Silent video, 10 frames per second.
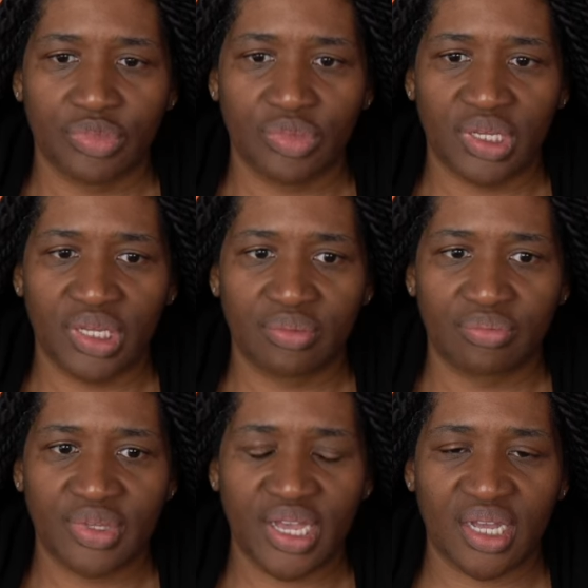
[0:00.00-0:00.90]
Okay,
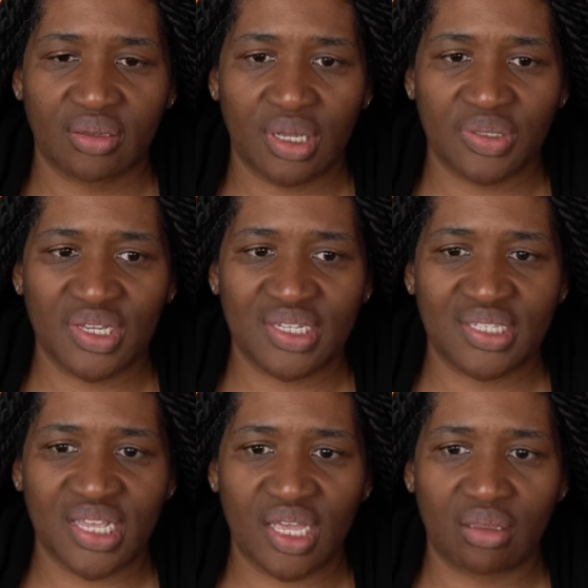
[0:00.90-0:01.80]
yeah. I was gonna
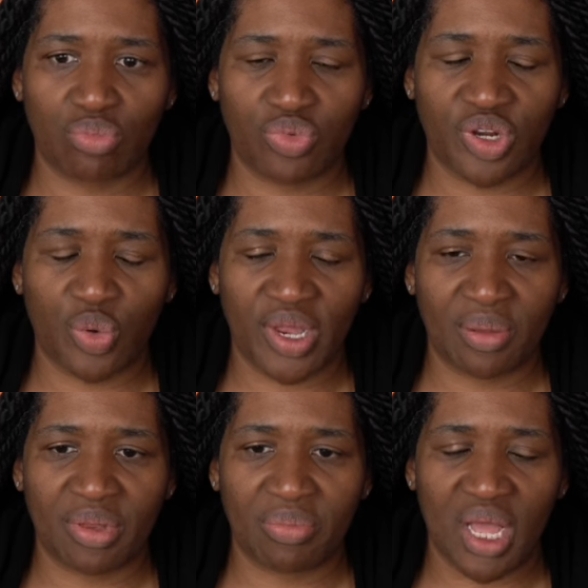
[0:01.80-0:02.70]
say they're quite a
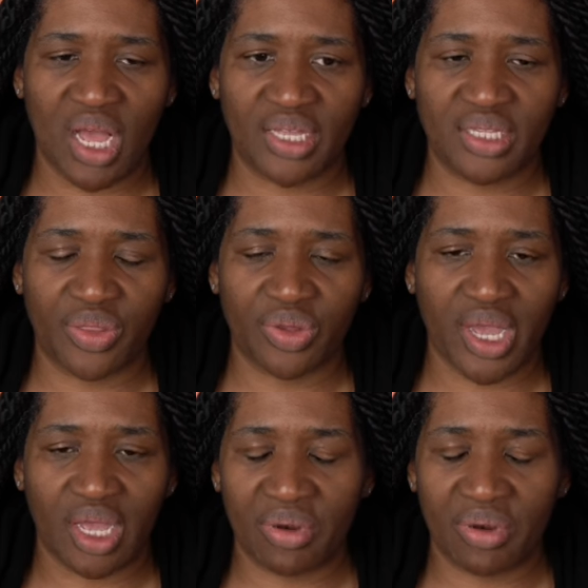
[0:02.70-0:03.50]
bit behind the other guy,